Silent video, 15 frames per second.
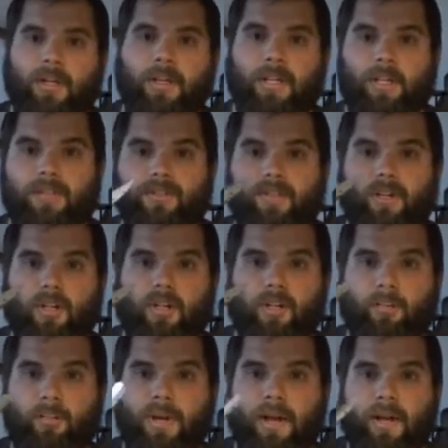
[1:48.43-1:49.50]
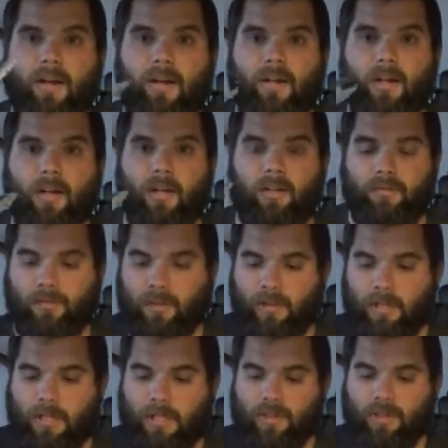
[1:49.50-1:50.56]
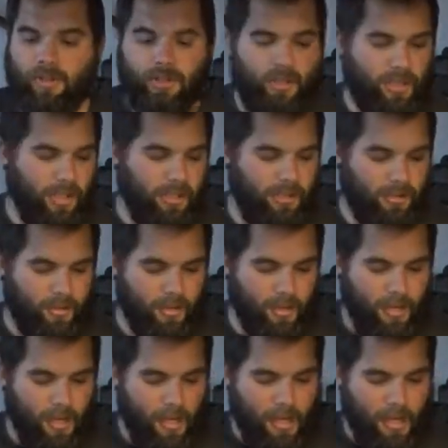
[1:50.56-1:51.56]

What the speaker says: is a good pair of kitchen shears